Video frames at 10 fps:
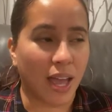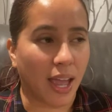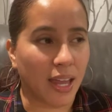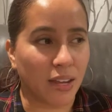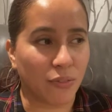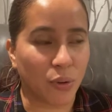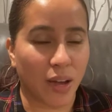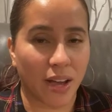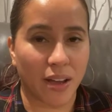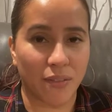and if you
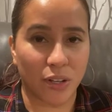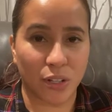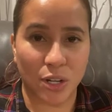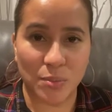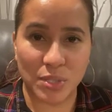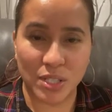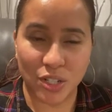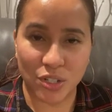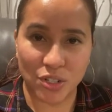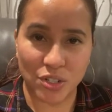have alarm
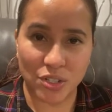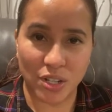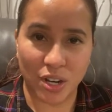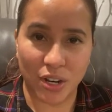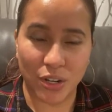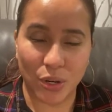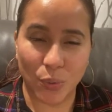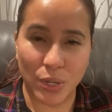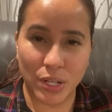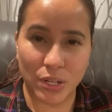stickers on your
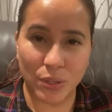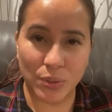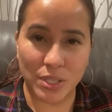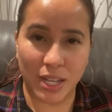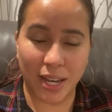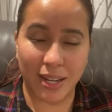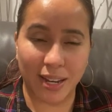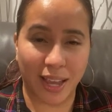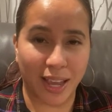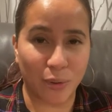window saying,
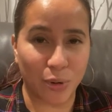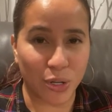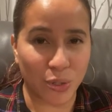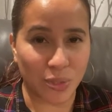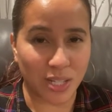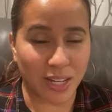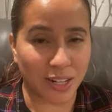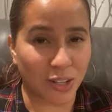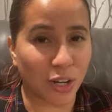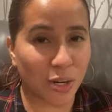hey, we're using an
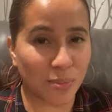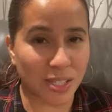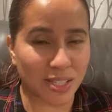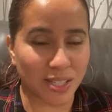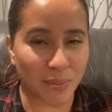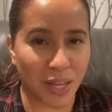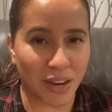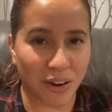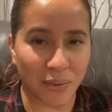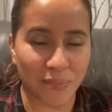alarm system
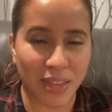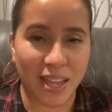here,